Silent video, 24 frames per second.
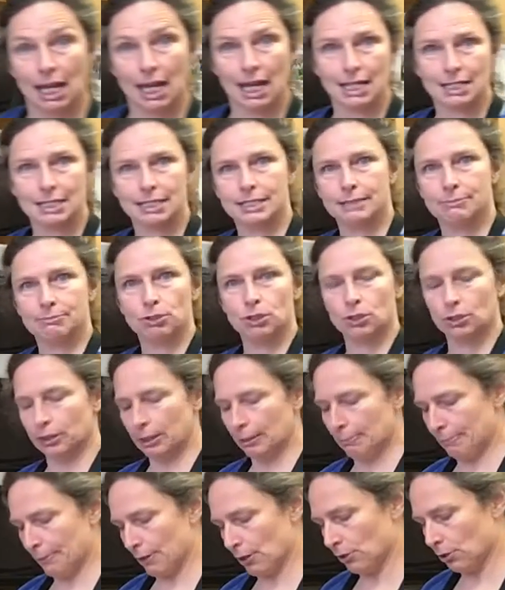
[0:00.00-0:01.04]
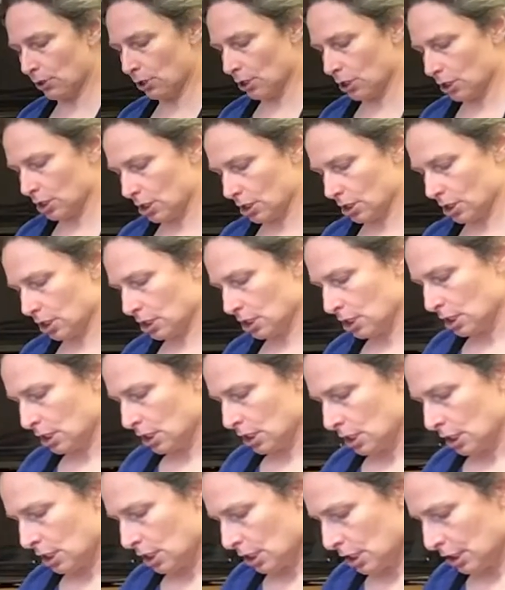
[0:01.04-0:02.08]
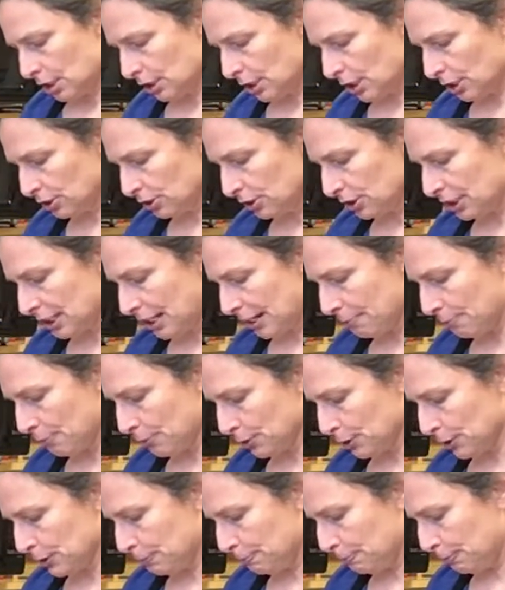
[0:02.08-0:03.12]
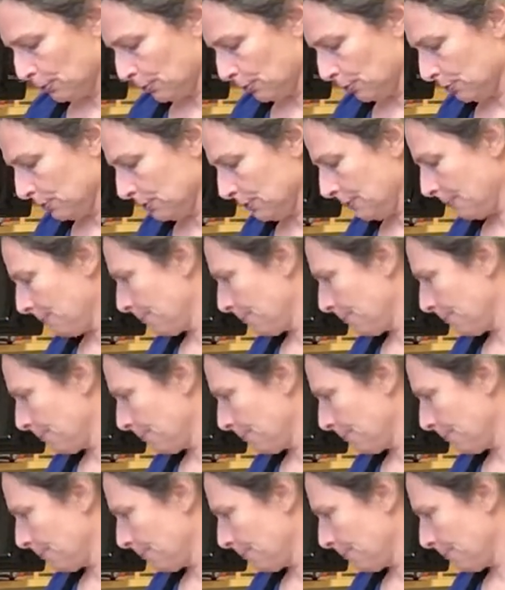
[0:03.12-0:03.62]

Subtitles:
add some curry powder, another tablespoon.